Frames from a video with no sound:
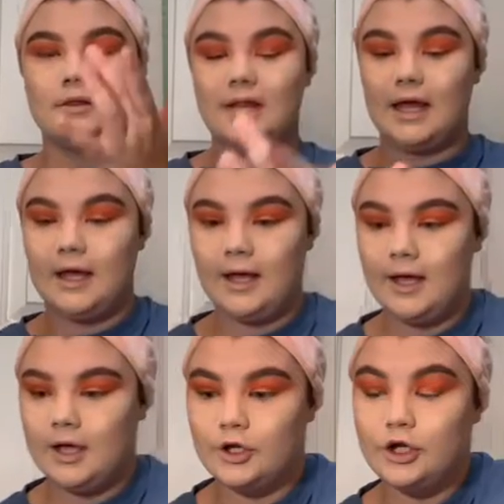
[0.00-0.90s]

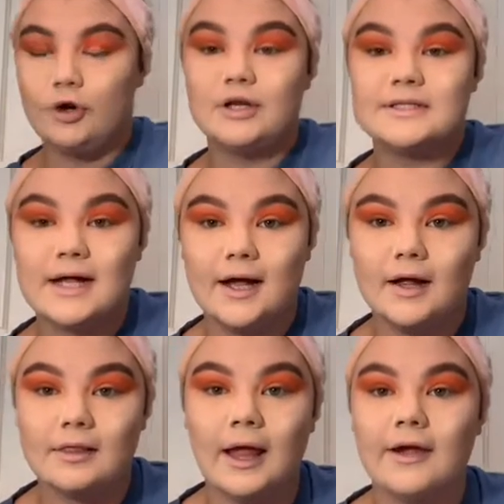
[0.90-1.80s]
they noticed
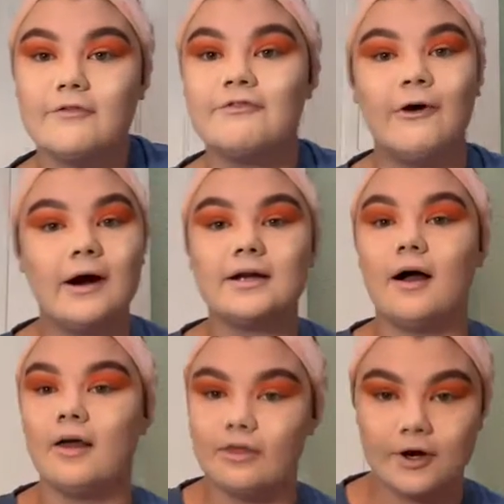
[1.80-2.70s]
like 4
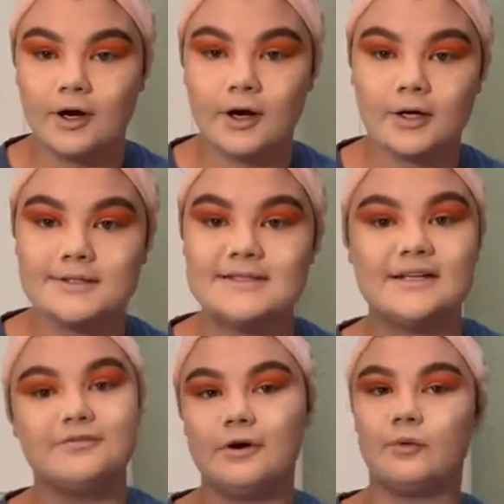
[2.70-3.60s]
other
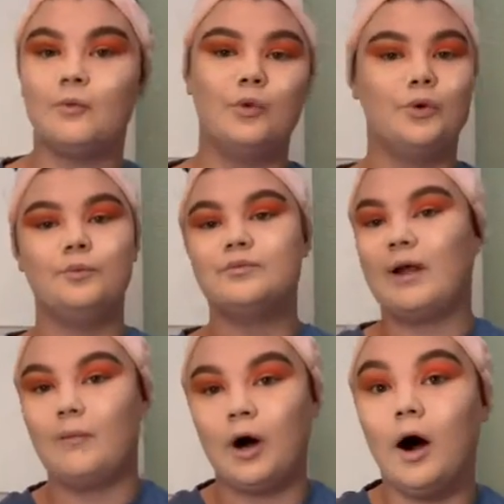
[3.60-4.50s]
different wounds
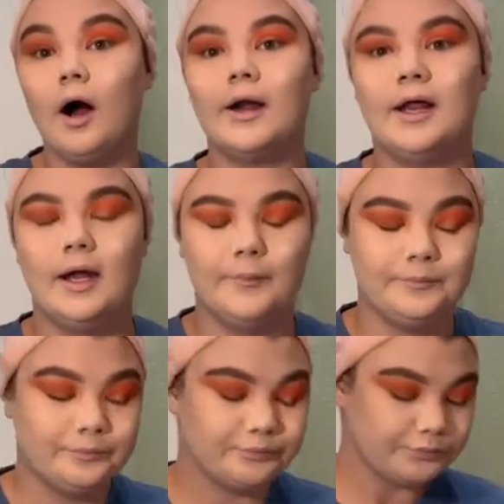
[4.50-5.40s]
that were on
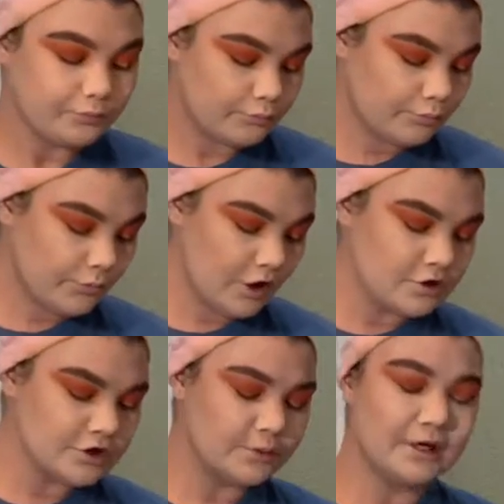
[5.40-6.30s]
him.
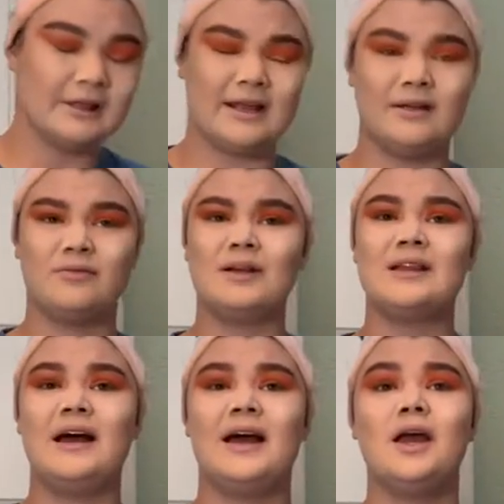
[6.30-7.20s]
So we were like, what
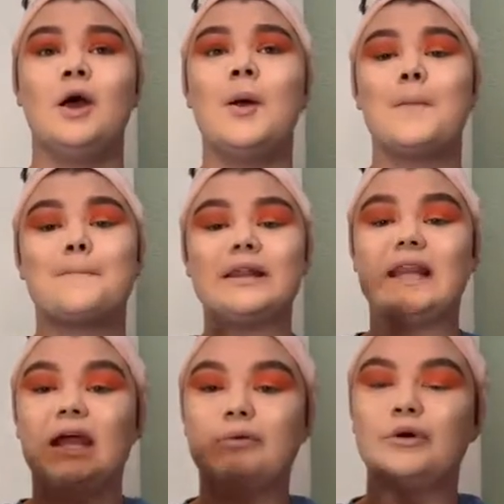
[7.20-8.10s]
the heck? But
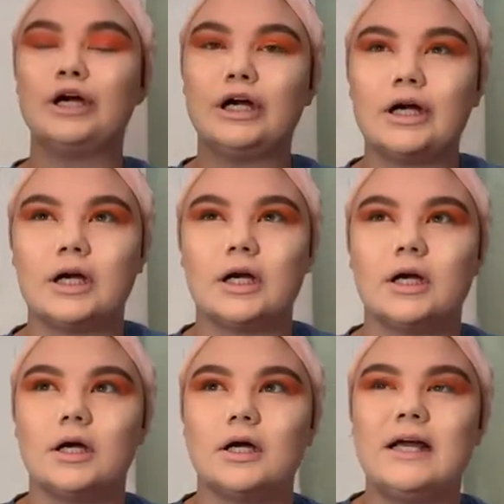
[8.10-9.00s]
they
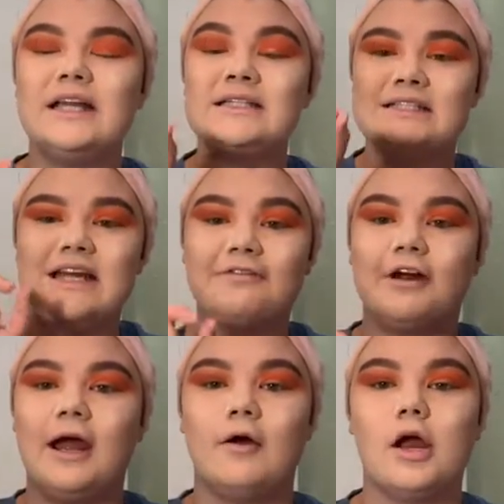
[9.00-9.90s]
were in
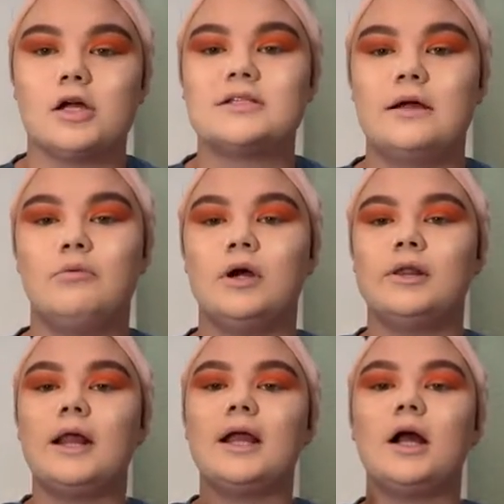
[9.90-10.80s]
different areas. They
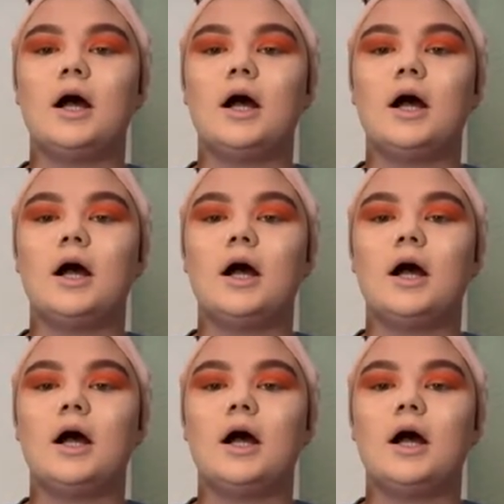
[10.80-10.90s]
weren't like,